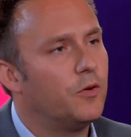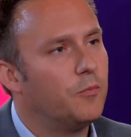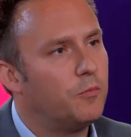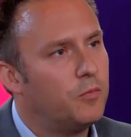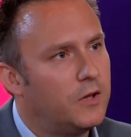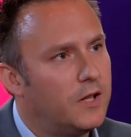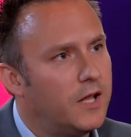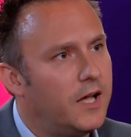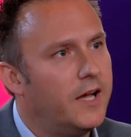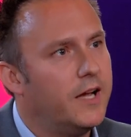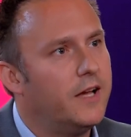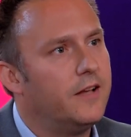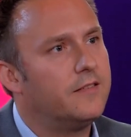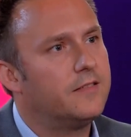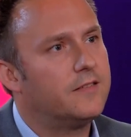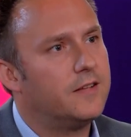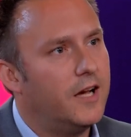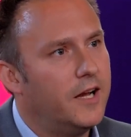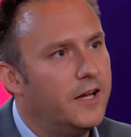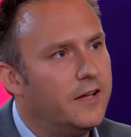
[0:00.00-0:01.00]
apply
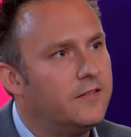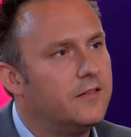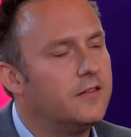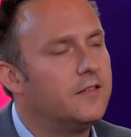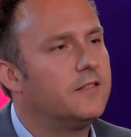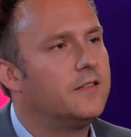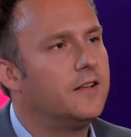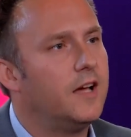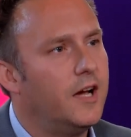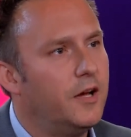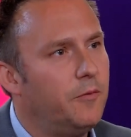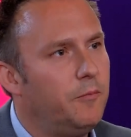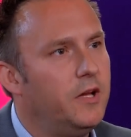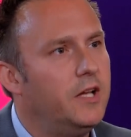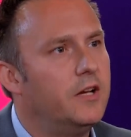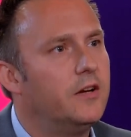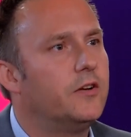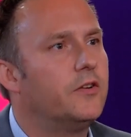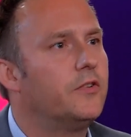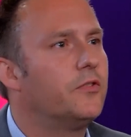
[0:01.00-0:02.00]
sizes,
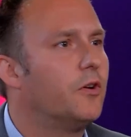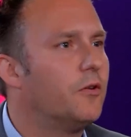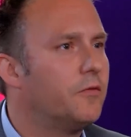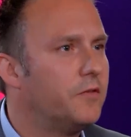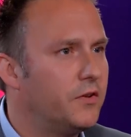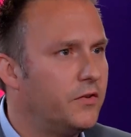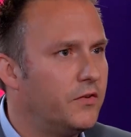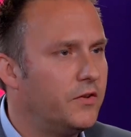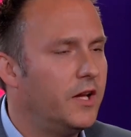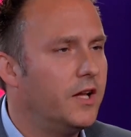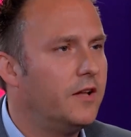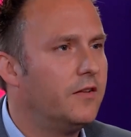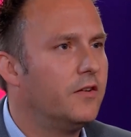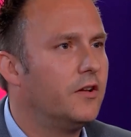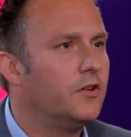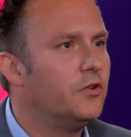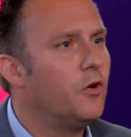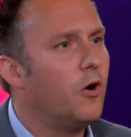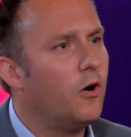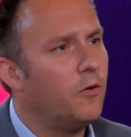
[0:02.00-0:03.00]
diameters of the stents,
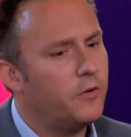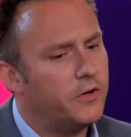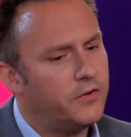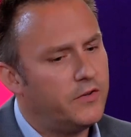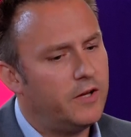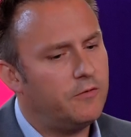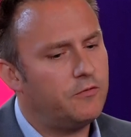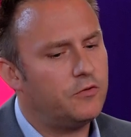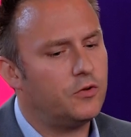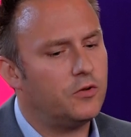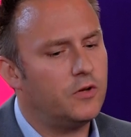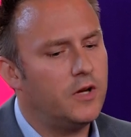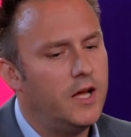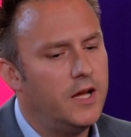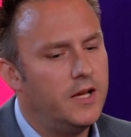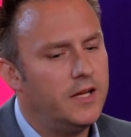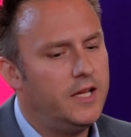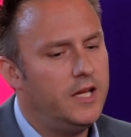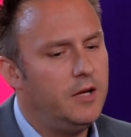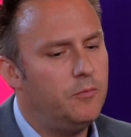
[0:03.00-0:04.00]
and you always have to
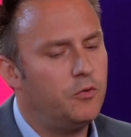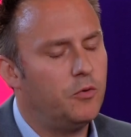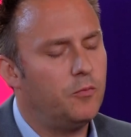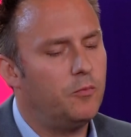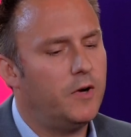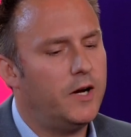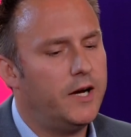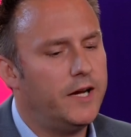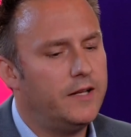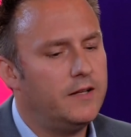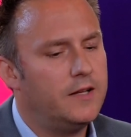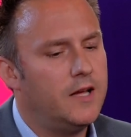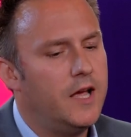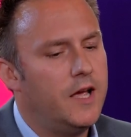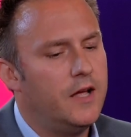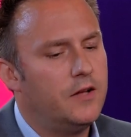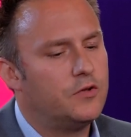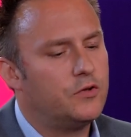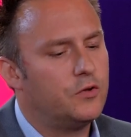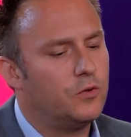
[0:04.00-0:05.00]
keep in mind
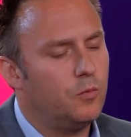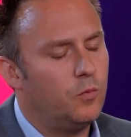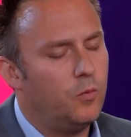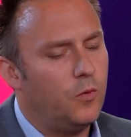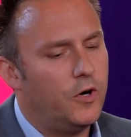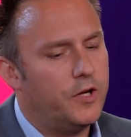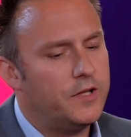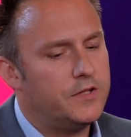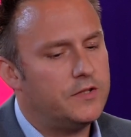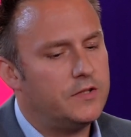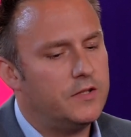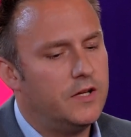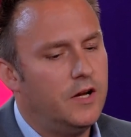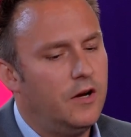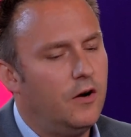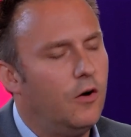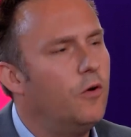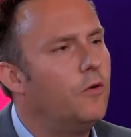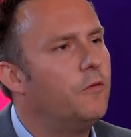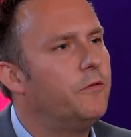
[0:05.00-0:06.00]
to what
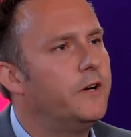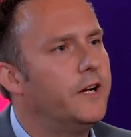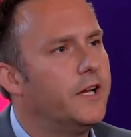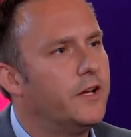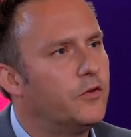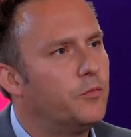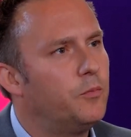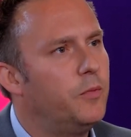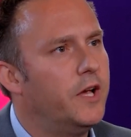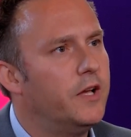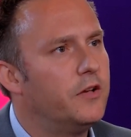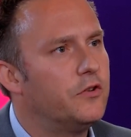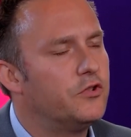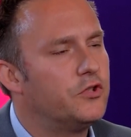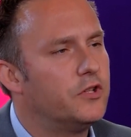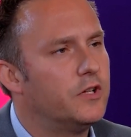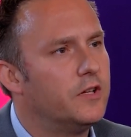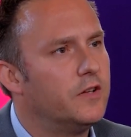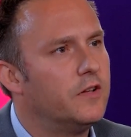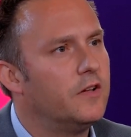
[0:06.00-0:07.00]

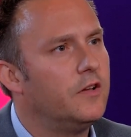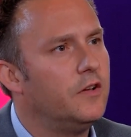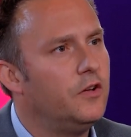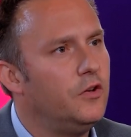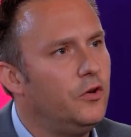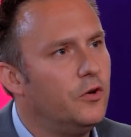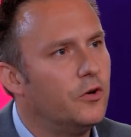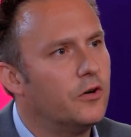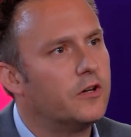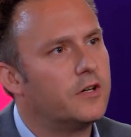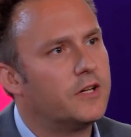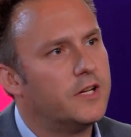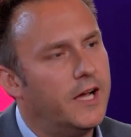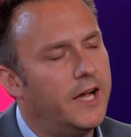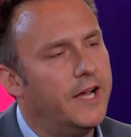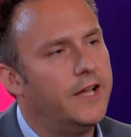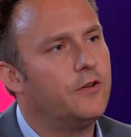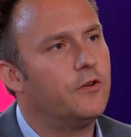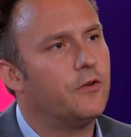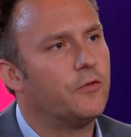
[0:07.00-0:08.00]
overexpansion your
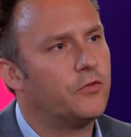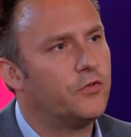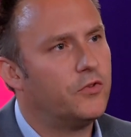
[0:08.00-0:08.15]
kind of